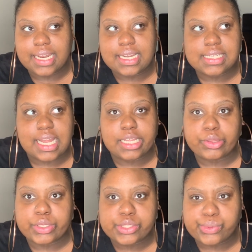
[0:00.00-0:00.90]
and it's like
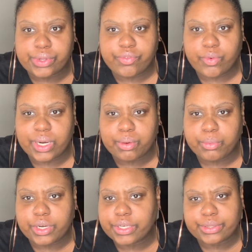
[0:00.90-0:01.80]
3:24 in the
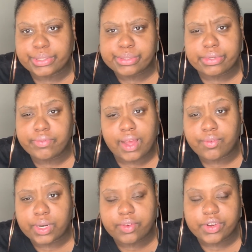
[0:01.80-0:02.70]
morning or 3:25,
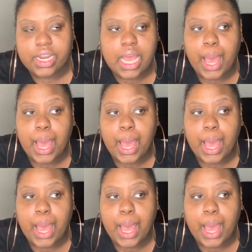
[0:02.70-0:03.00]
whatever